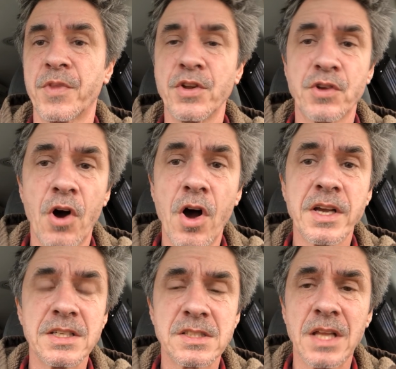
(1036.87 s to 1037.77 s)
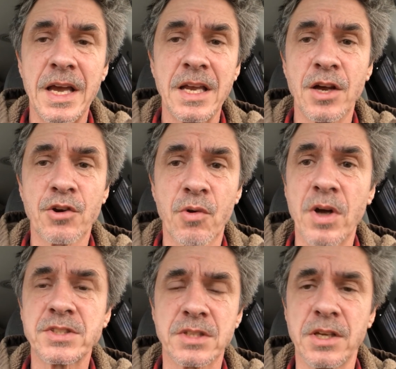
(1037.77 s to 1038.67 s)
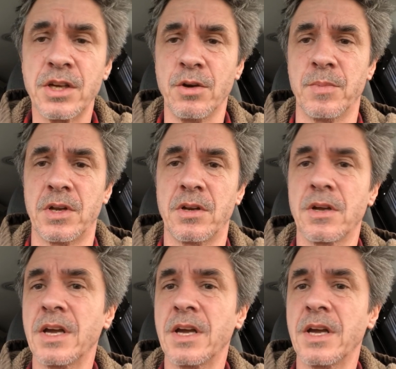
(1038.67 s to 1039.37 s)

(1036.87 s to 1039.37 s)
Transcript: The dog is laying across the human.